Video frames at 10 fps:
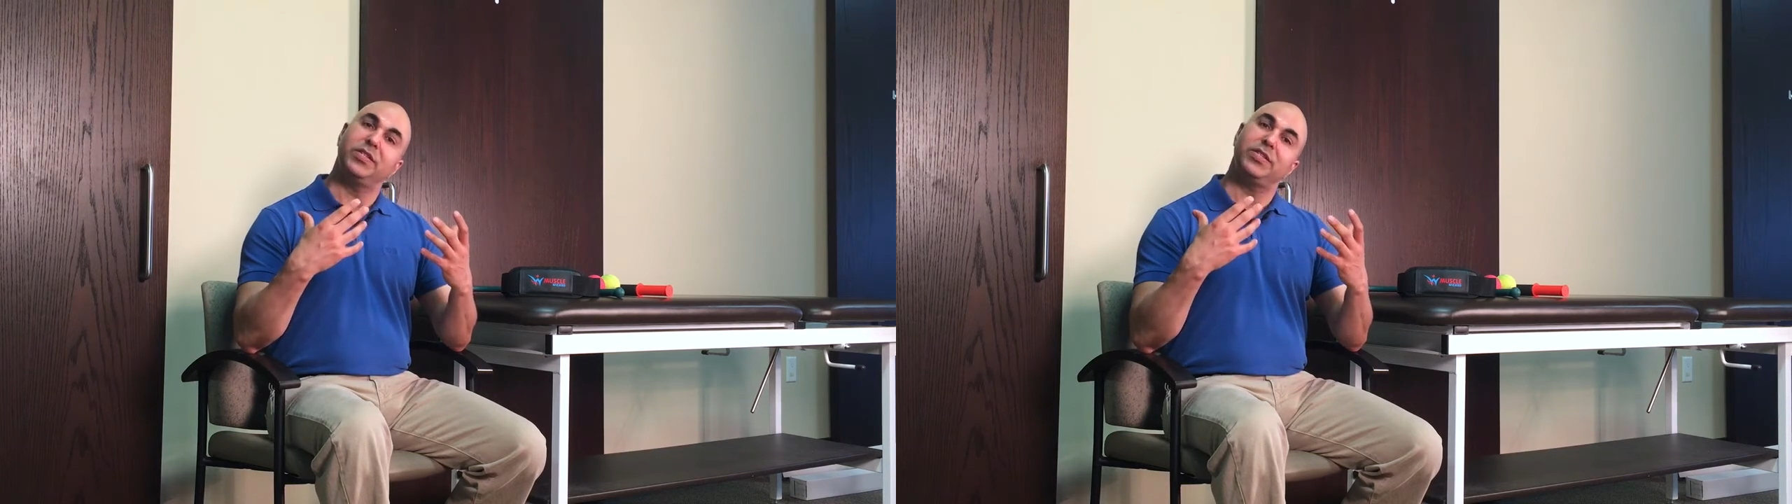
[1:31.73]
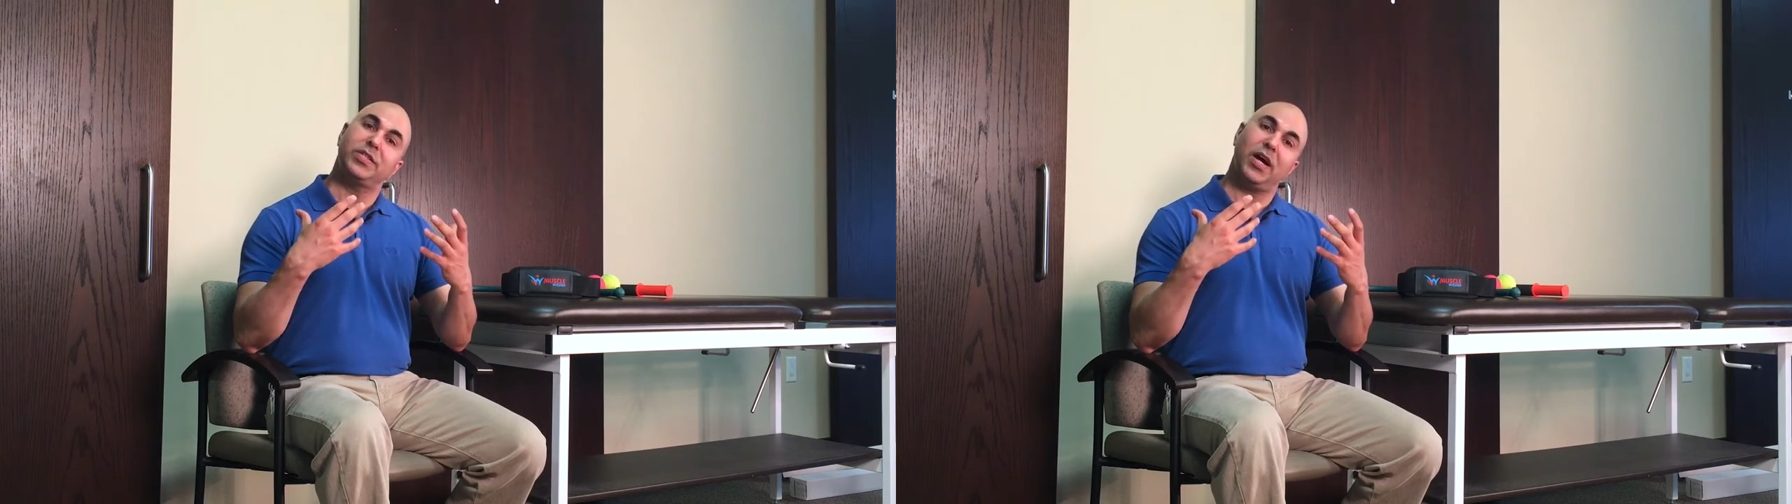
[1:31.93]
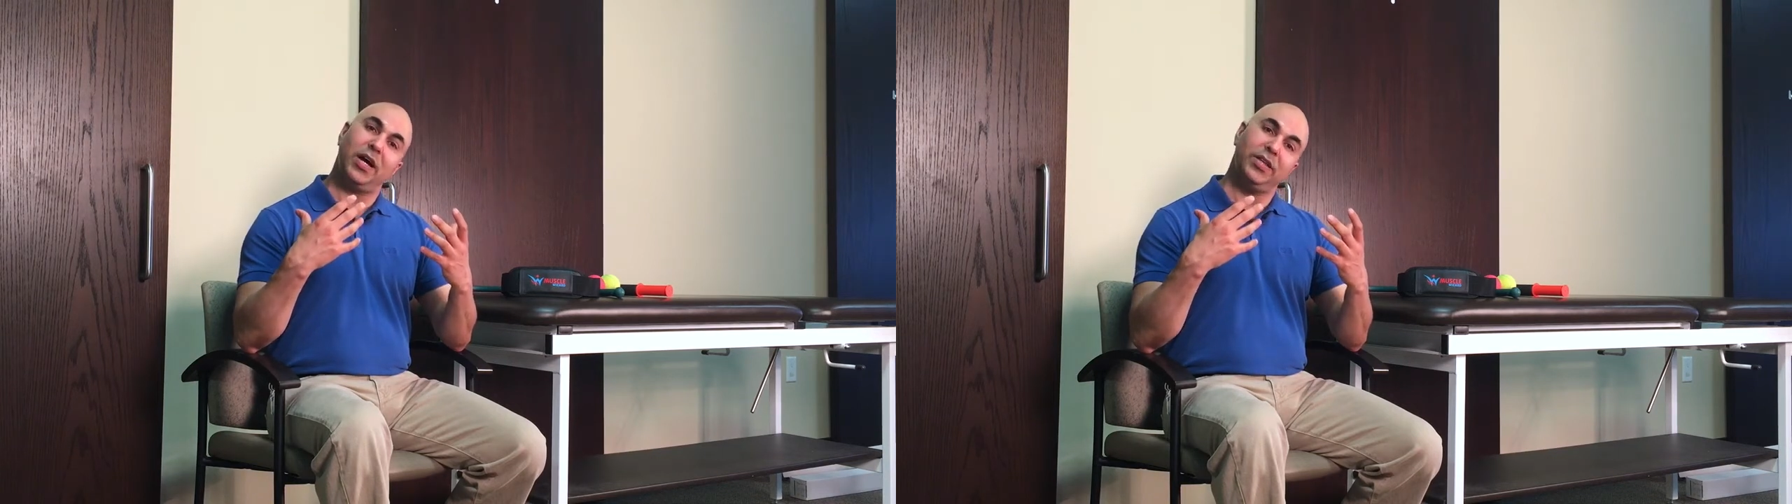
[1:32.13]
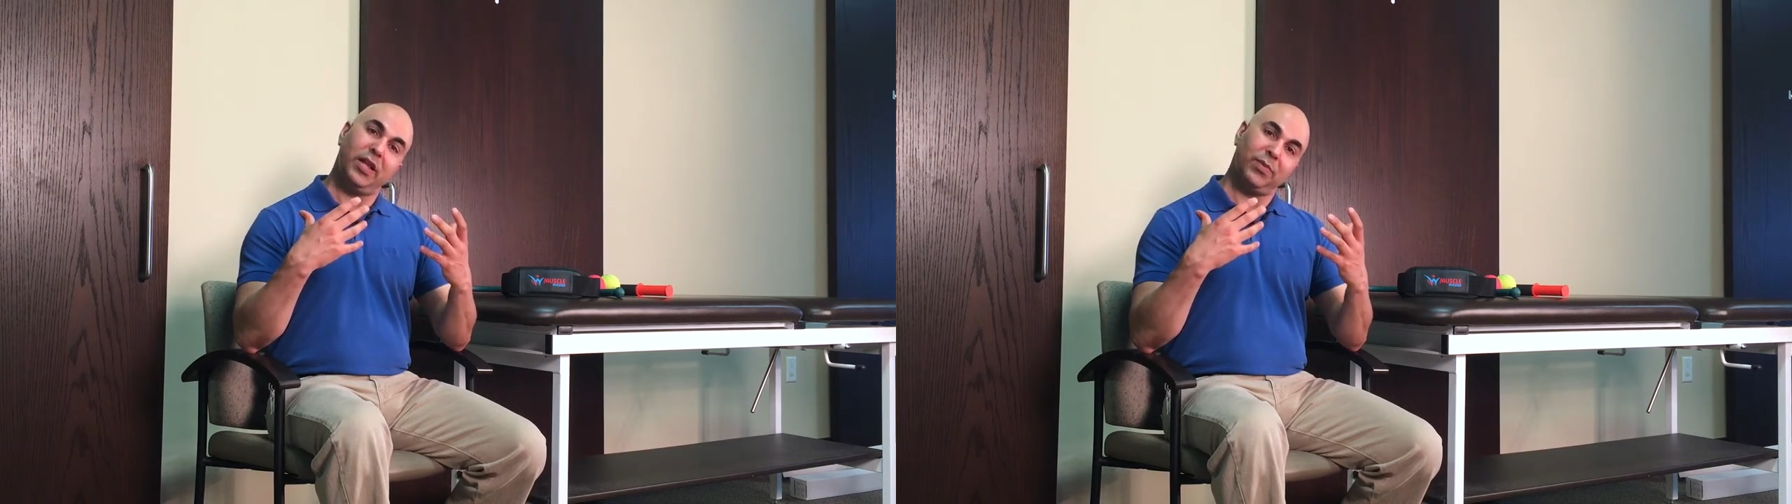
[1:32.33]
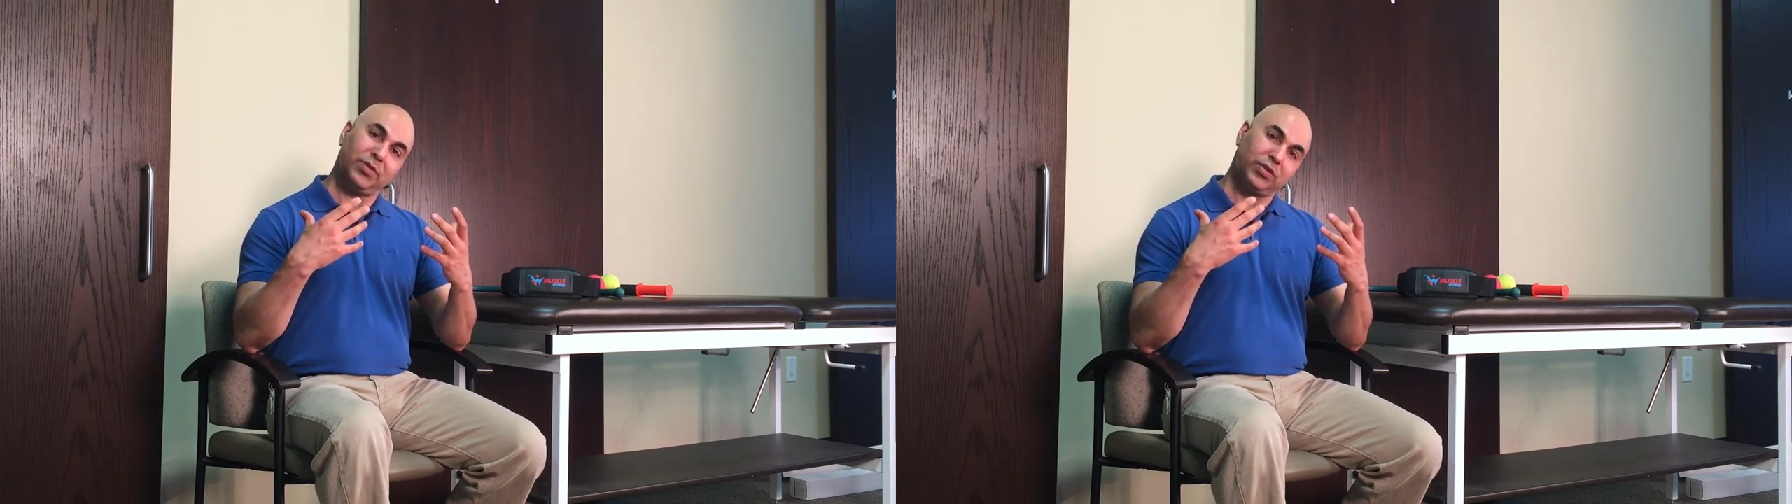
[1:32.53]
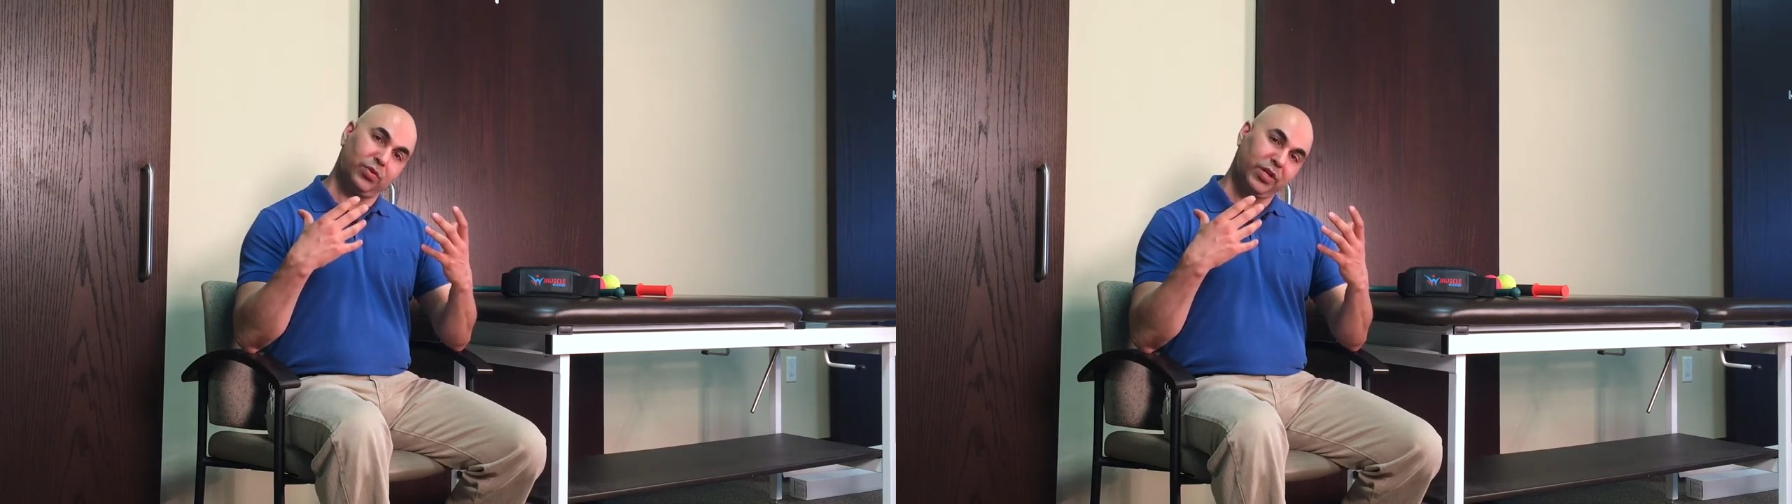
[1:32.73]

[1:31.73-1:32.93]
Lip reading: the side, then I'm going to slowly